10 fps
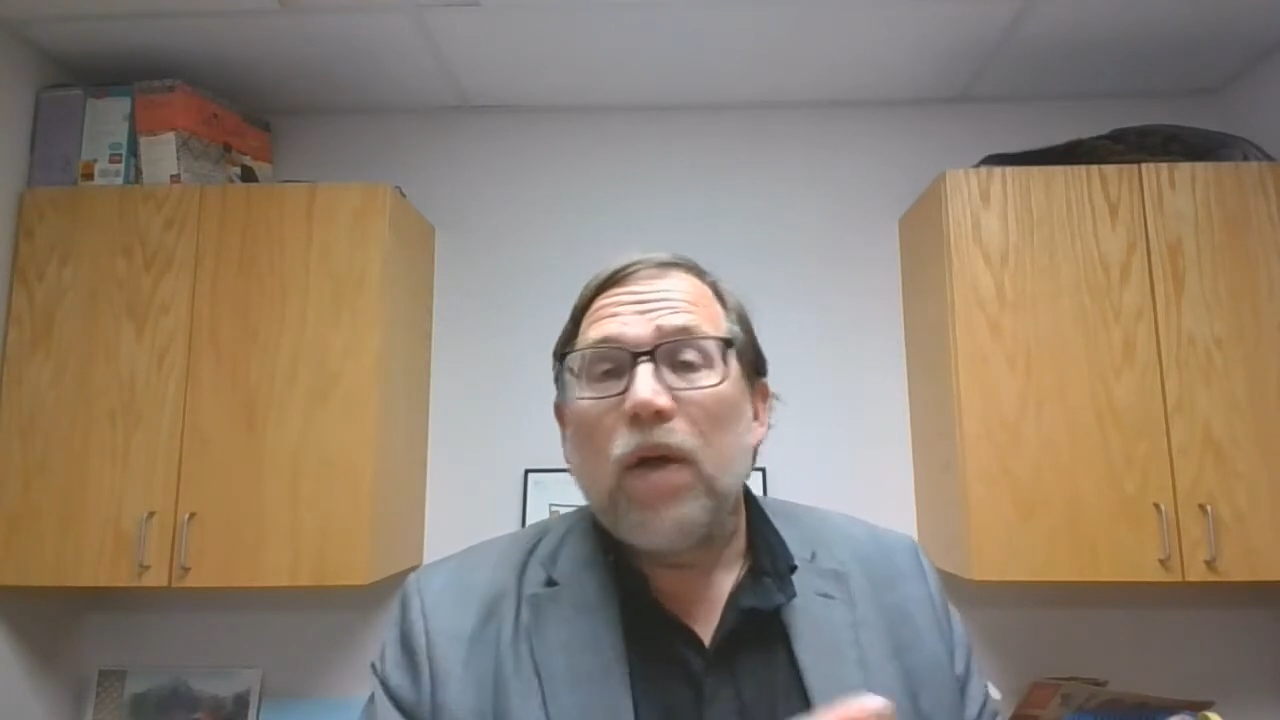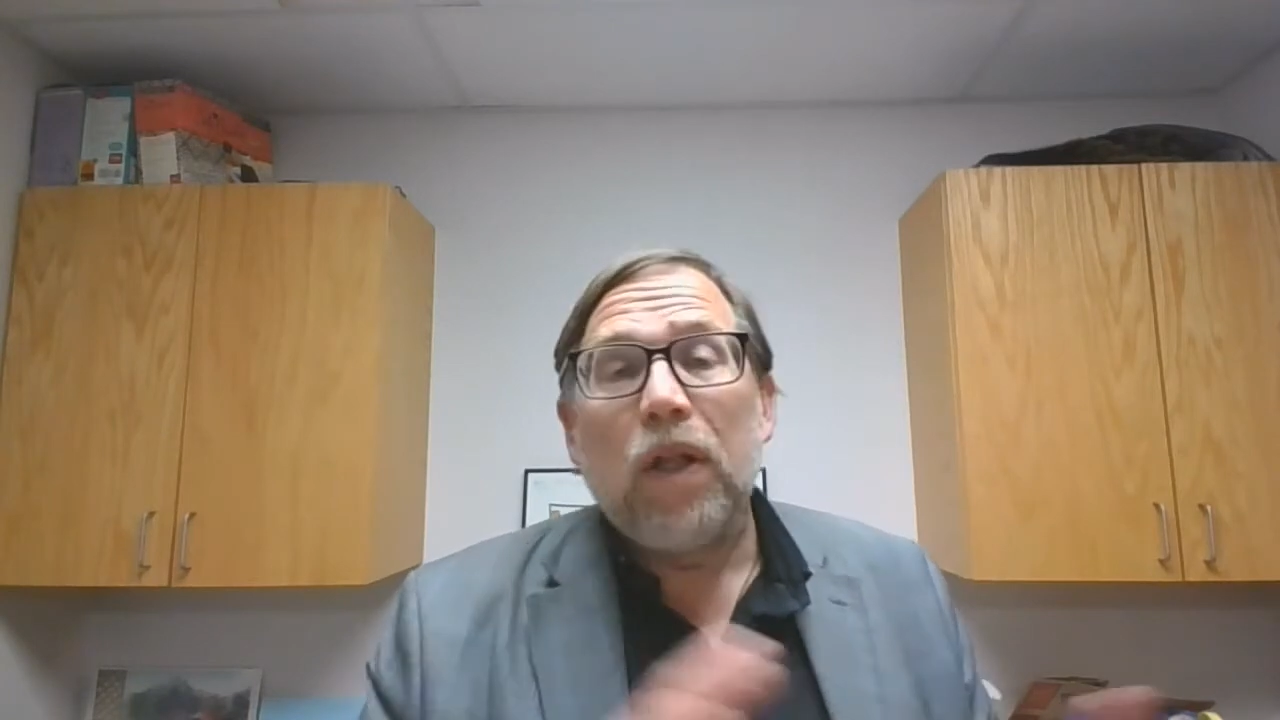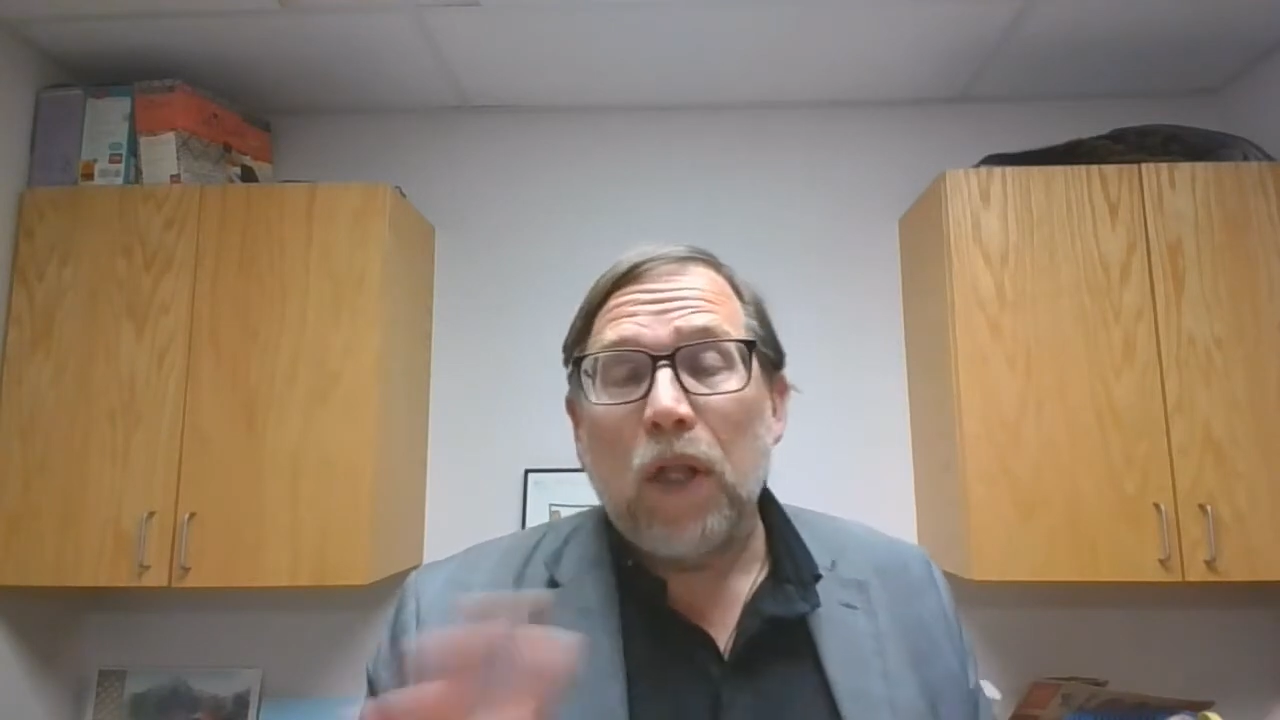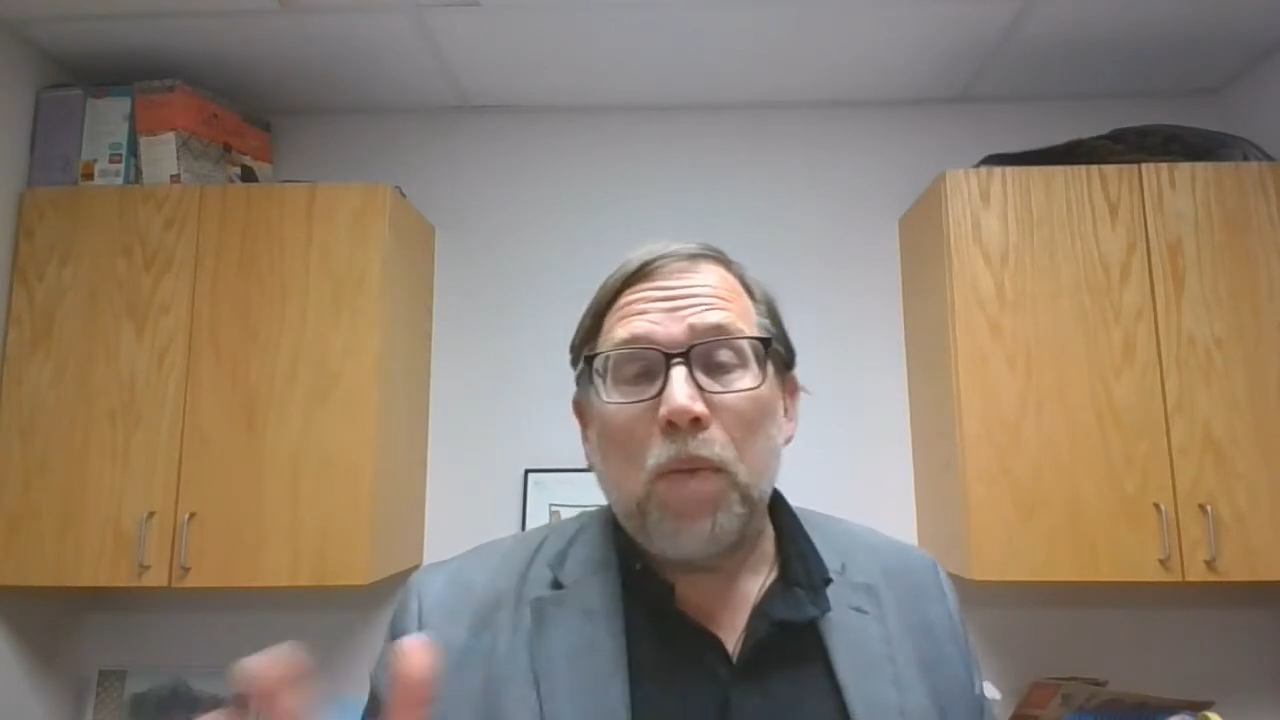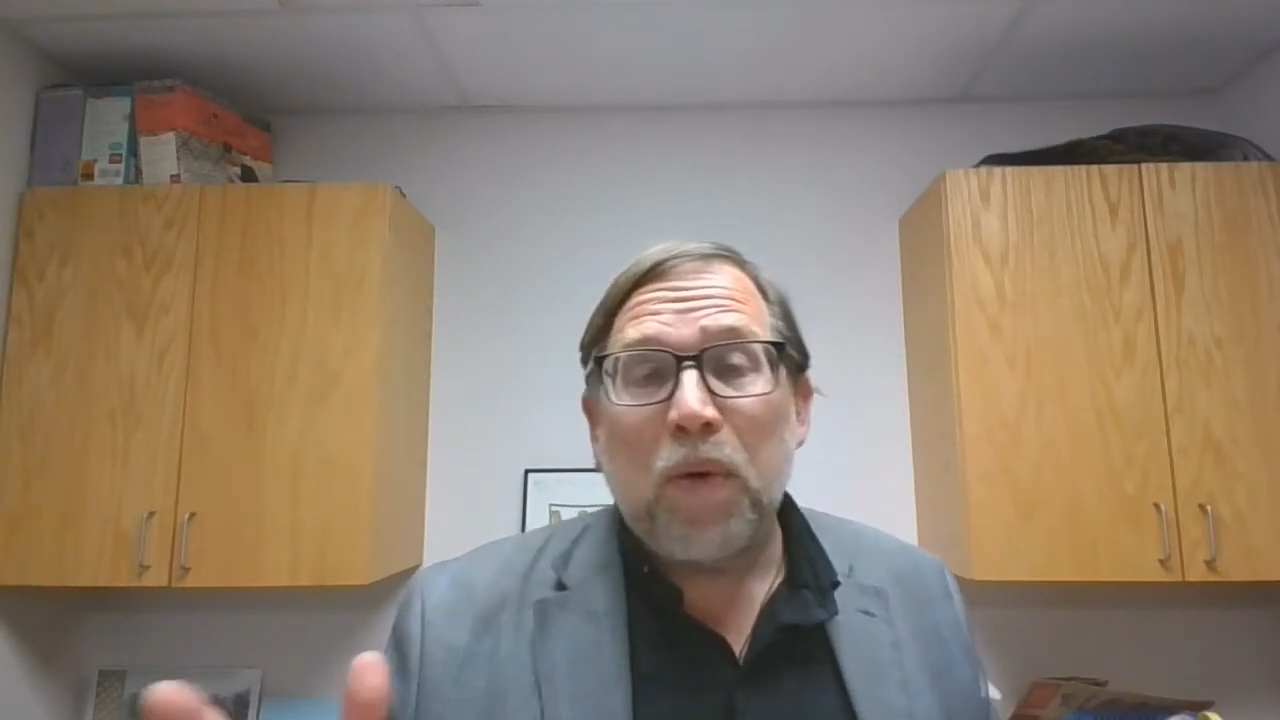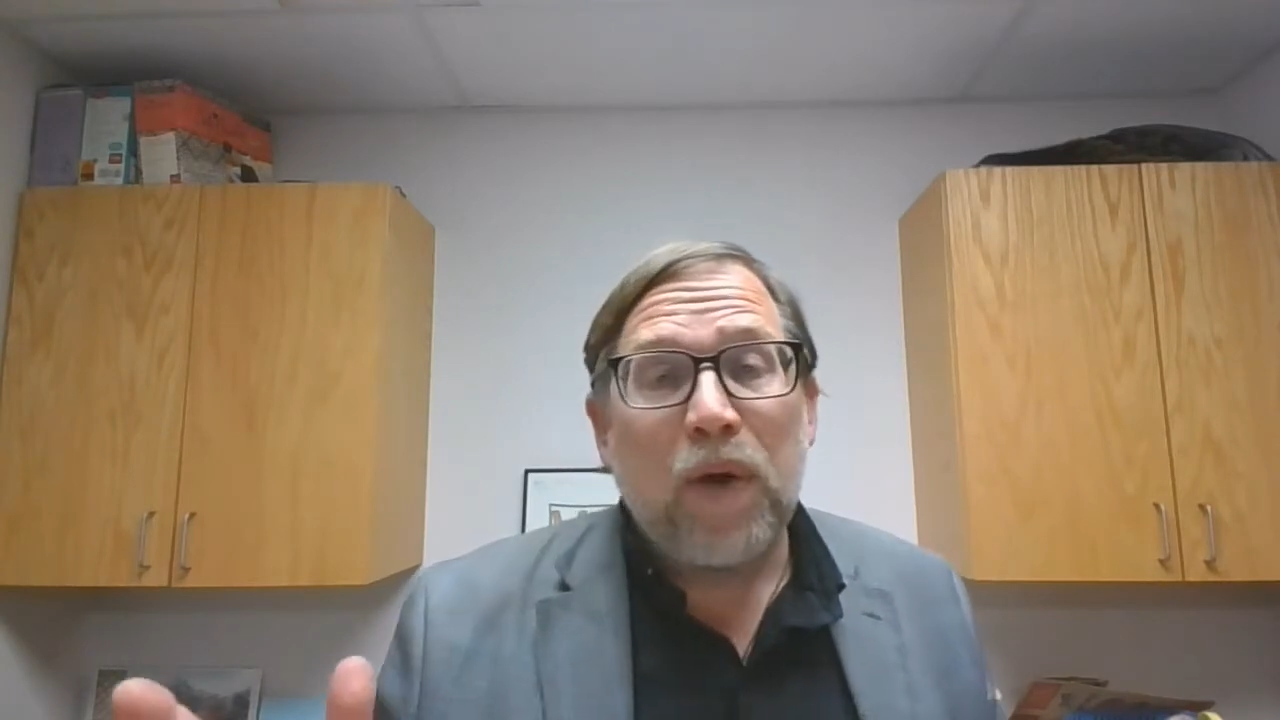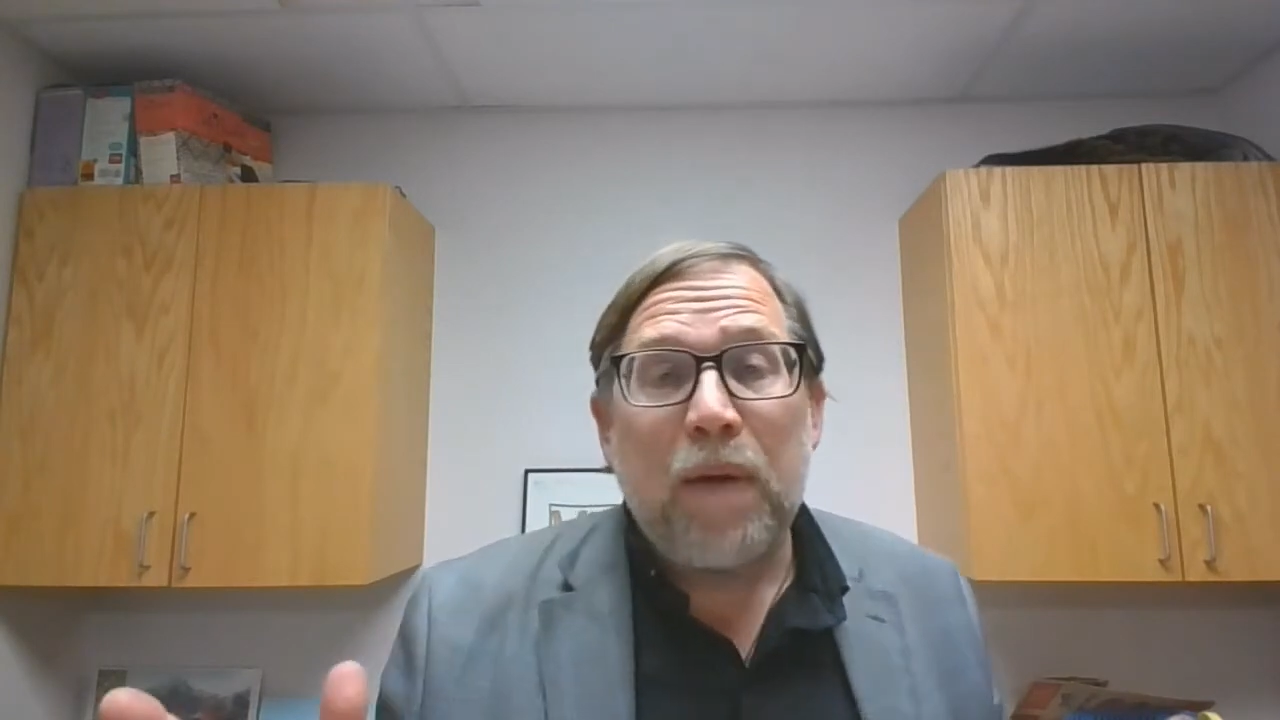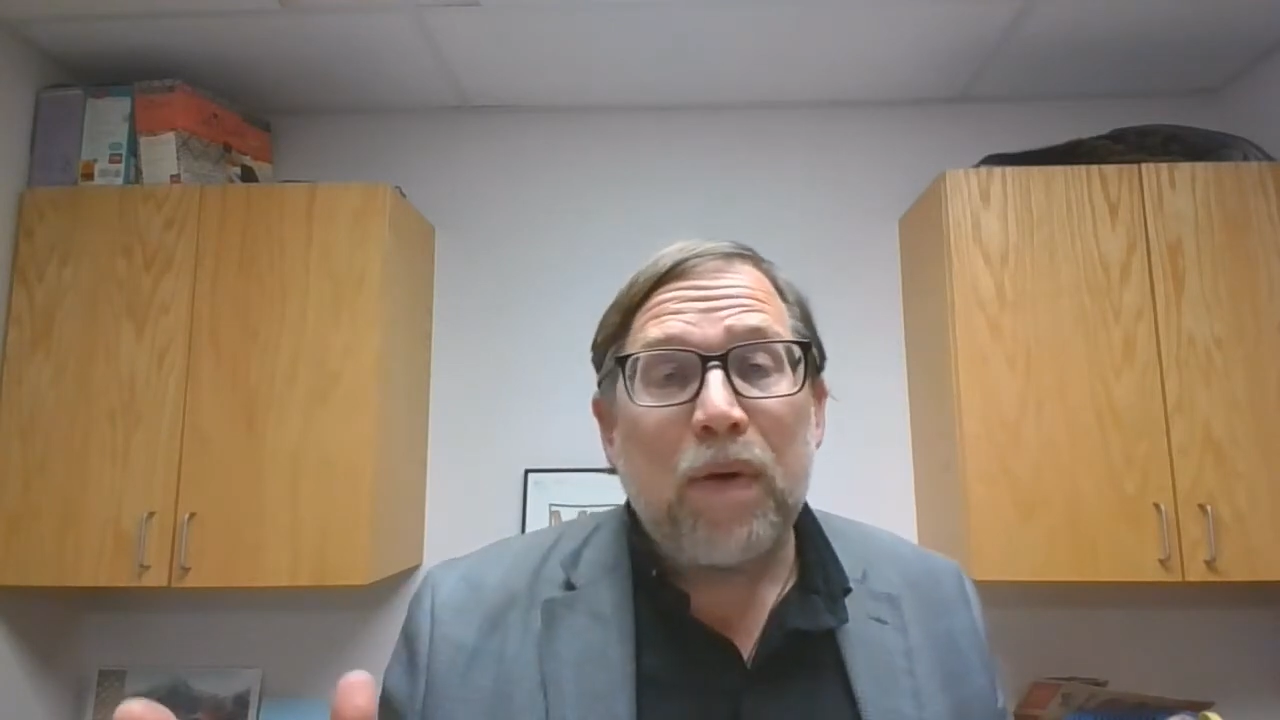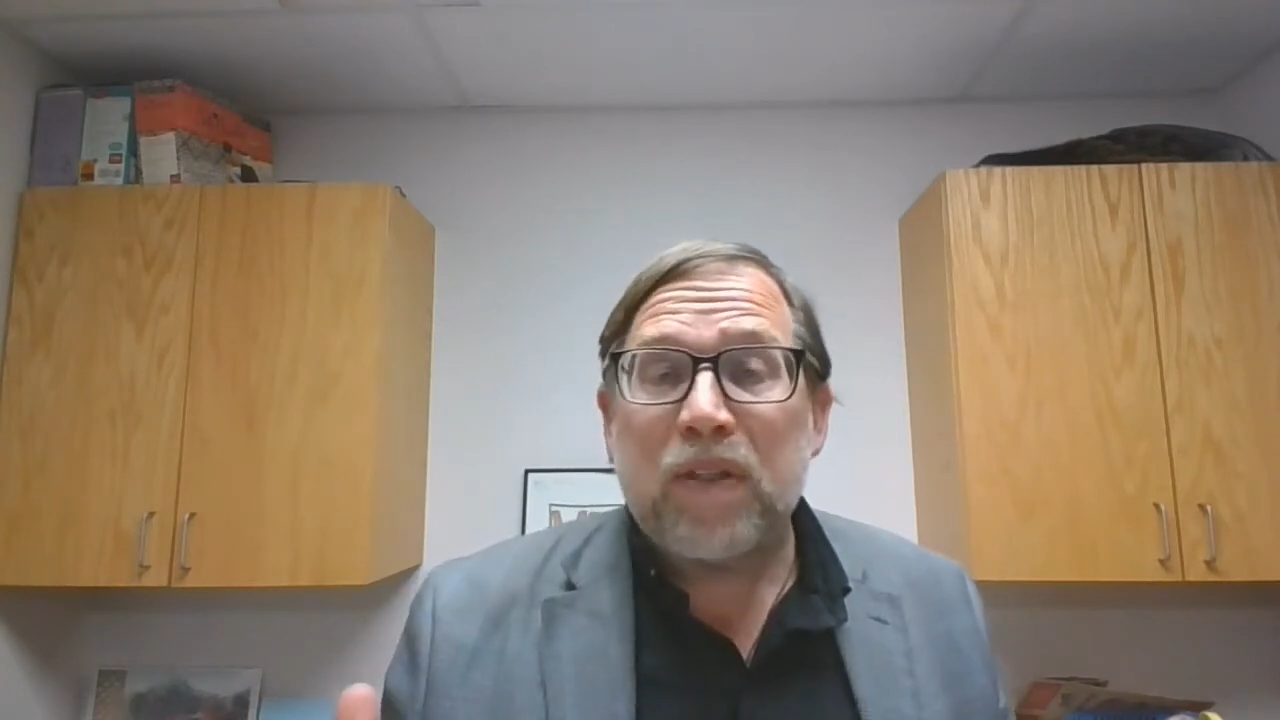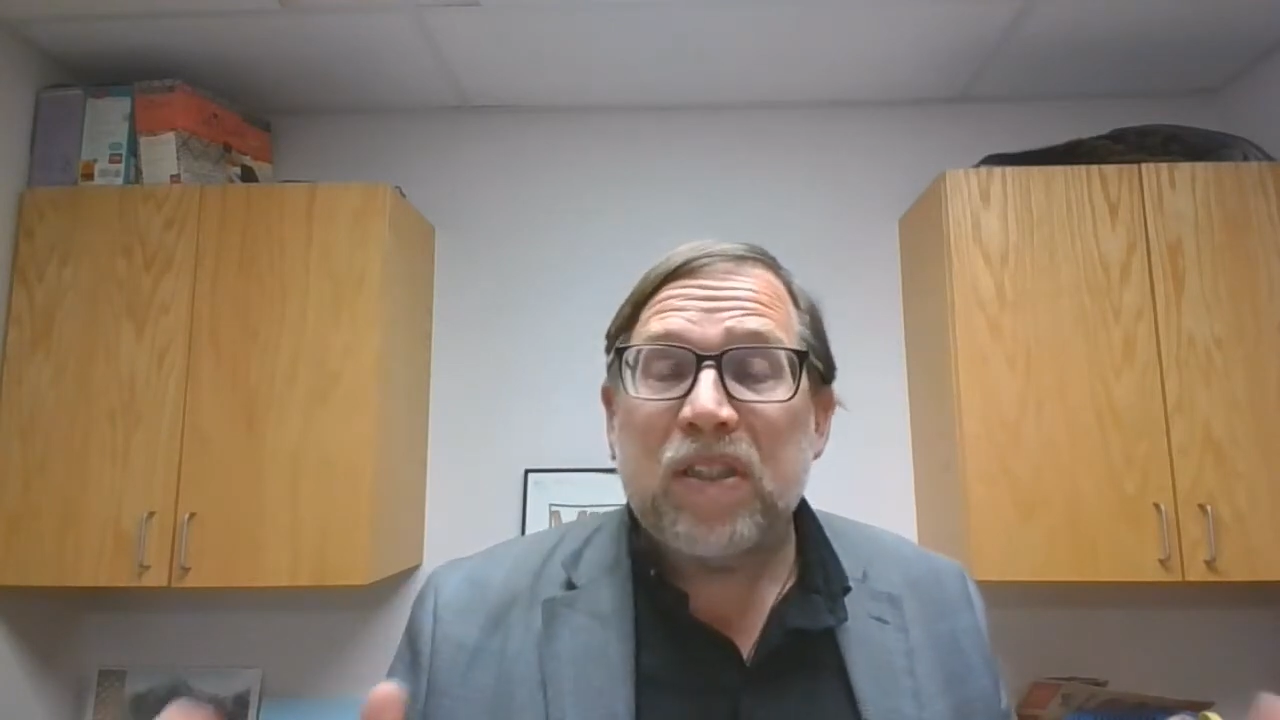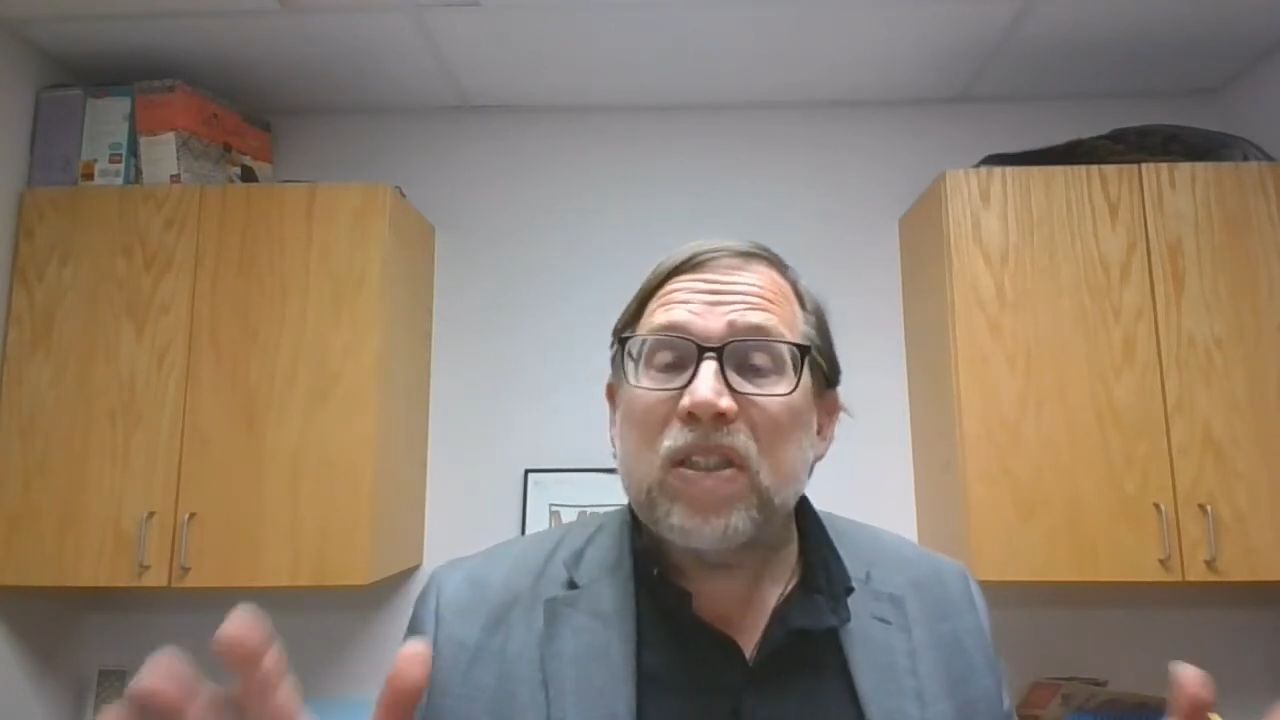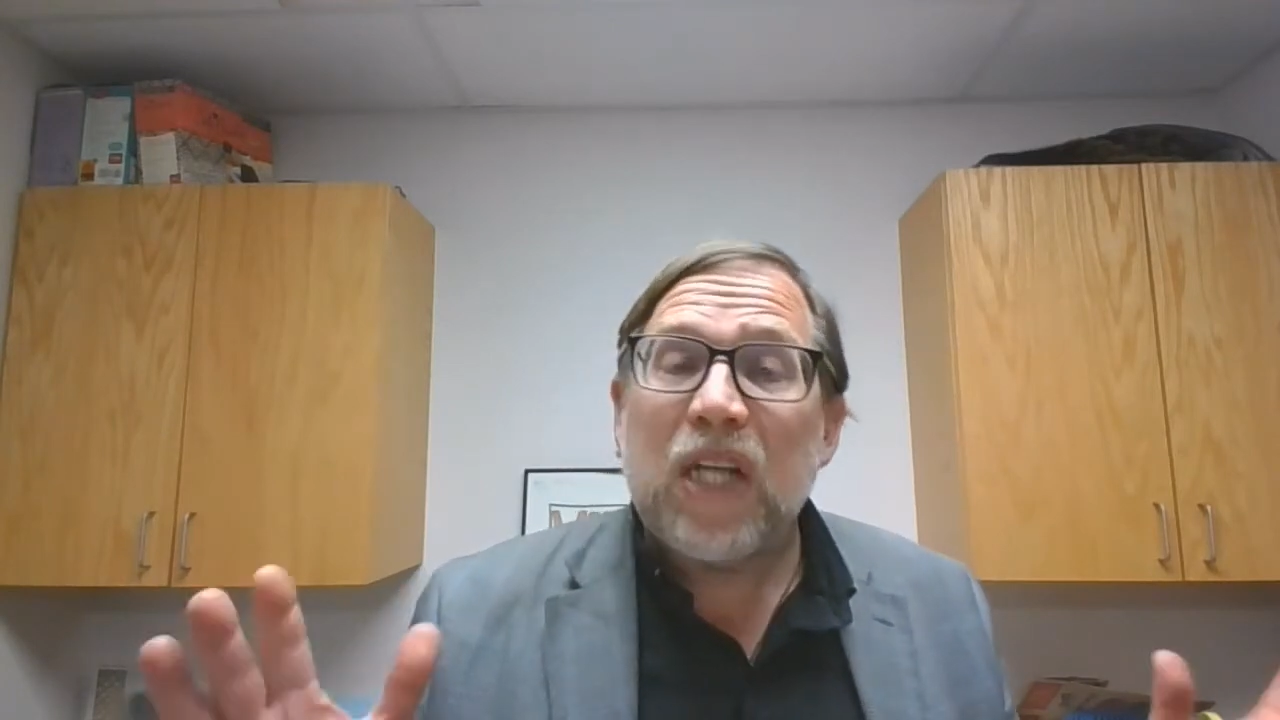Global Green Books is